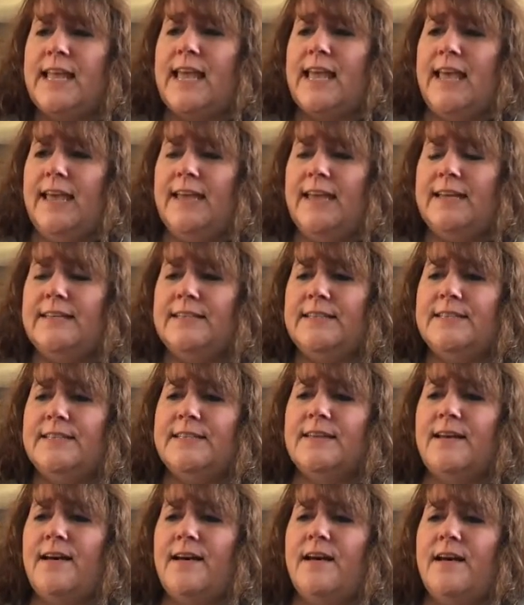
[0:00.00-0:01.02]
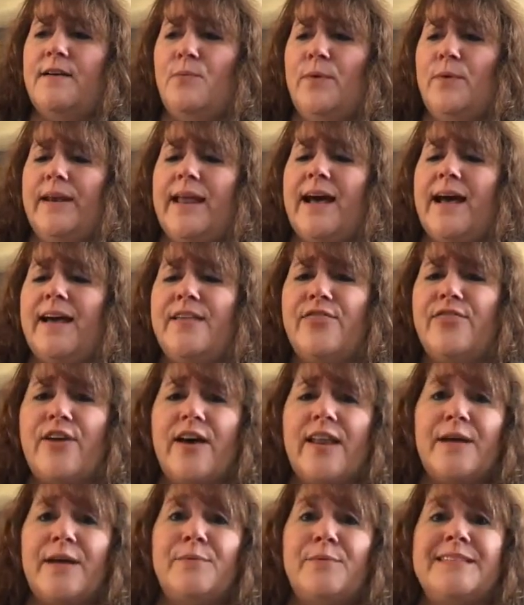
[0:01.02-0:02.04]
And when I
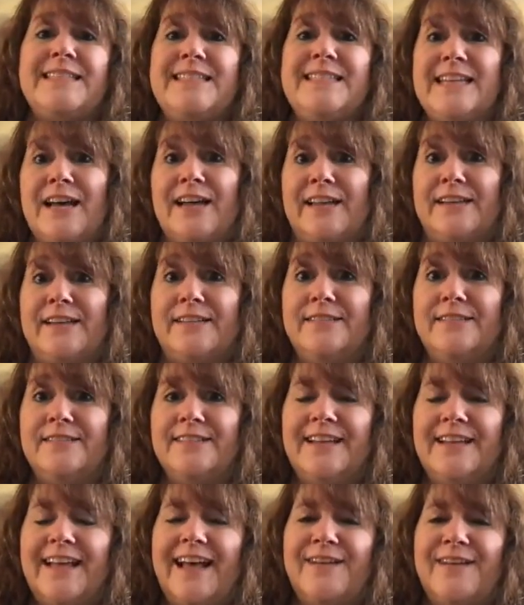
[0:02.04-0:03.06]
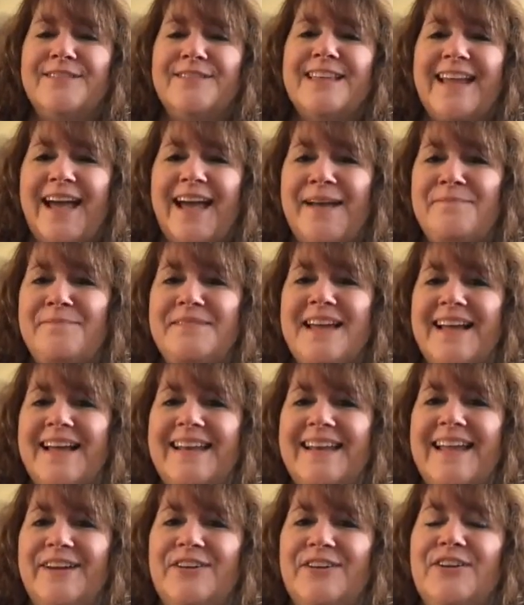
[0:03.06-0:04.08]
thought I was done, I was like, I'm
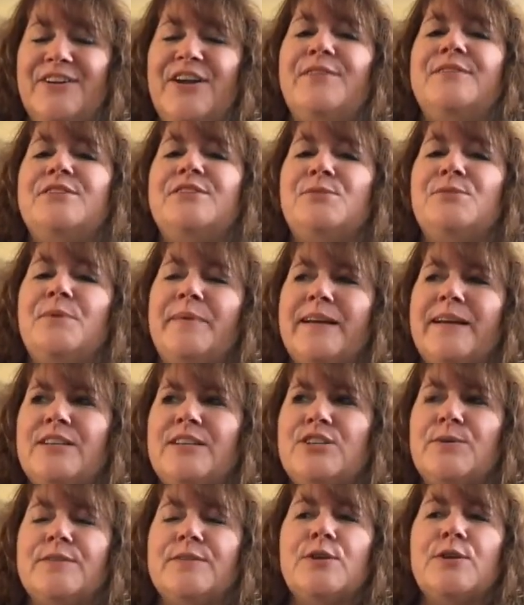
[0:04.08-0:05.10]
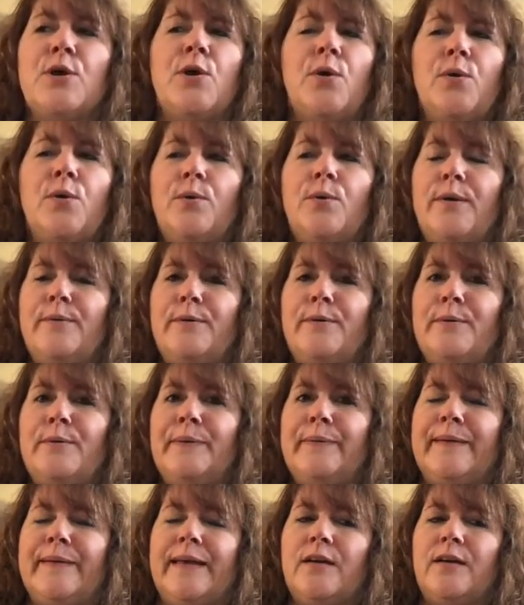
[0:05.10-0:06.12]
done. Here you go. And she went back and she goes,
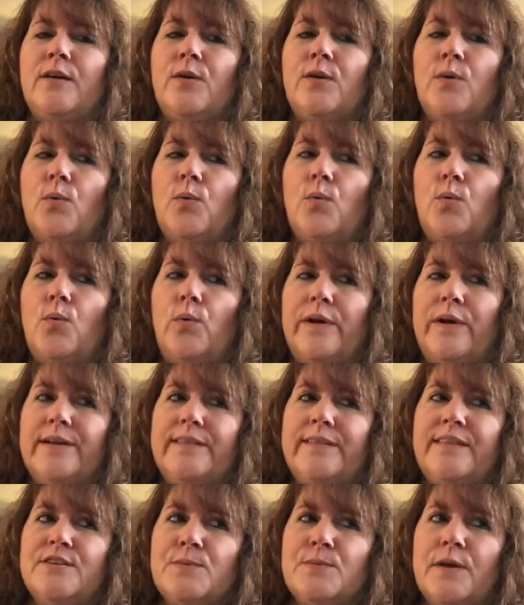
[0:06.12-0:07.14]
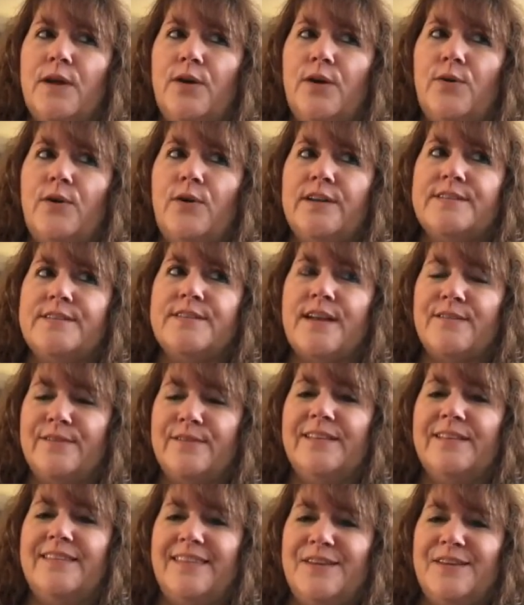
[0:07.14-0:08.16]
wait. Where did this one go? Because I
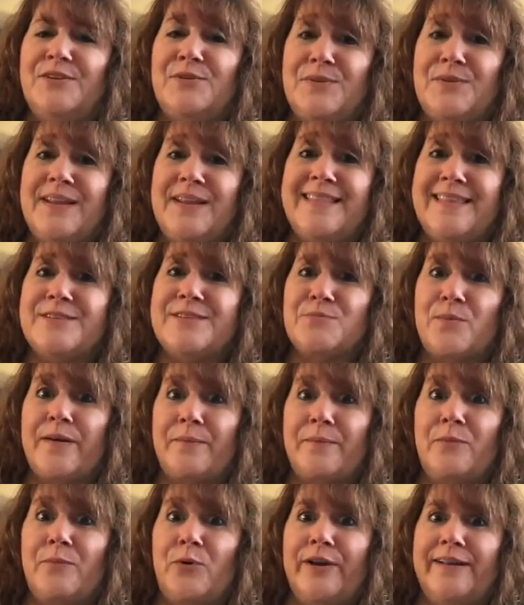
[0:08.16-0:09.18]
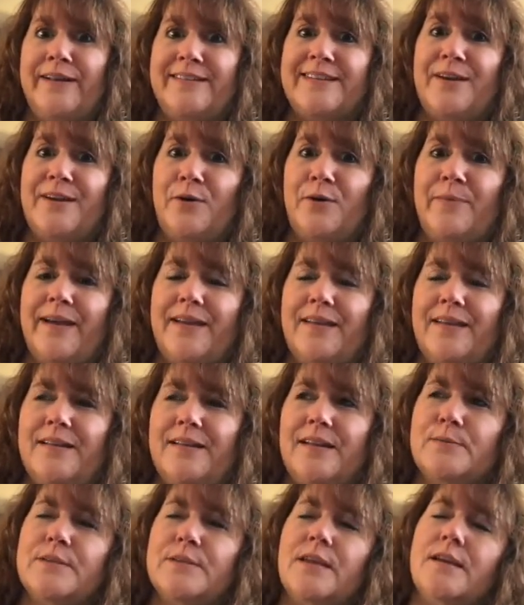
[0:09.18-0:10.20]
really think you need this one point to go back in.
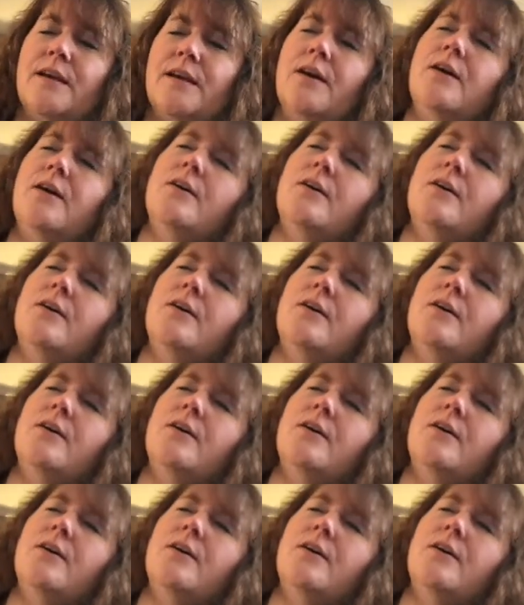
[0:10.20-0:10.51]
And I was like,